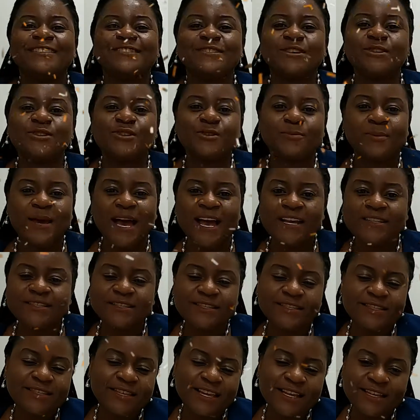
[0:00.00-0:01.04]
so you pass the
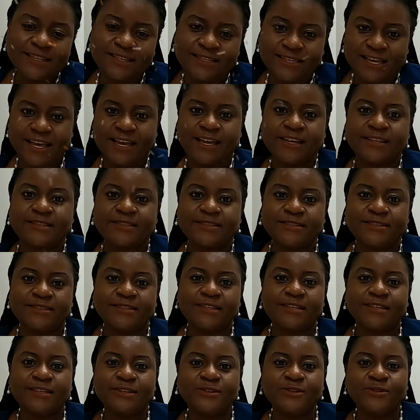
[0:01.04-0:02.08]
state test.
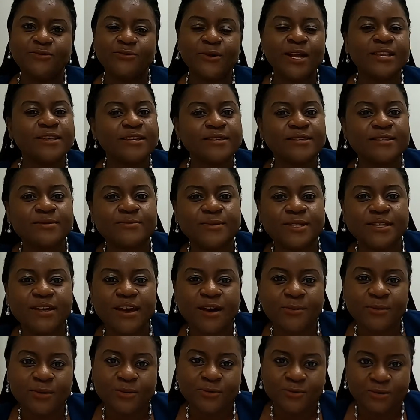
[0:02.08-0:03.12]
You're ready to
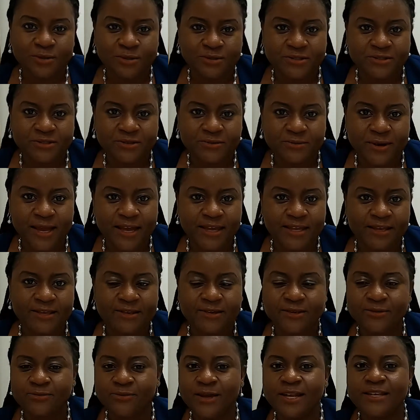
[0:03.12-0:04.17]
become a realtor, right?
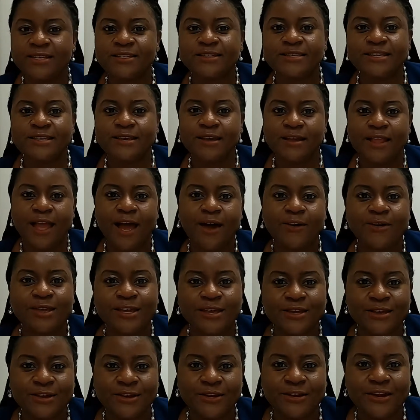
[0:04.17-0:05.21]
You're ready to get out
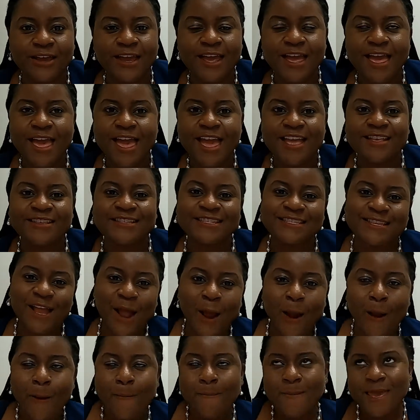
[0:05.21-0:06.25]
here and
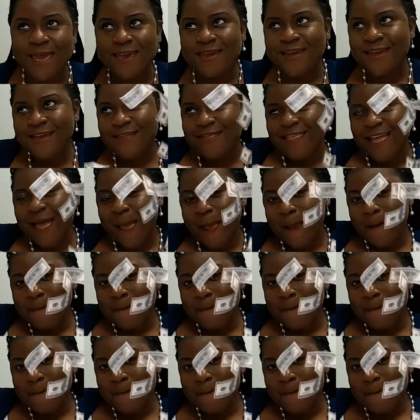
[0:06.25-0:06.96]
start making that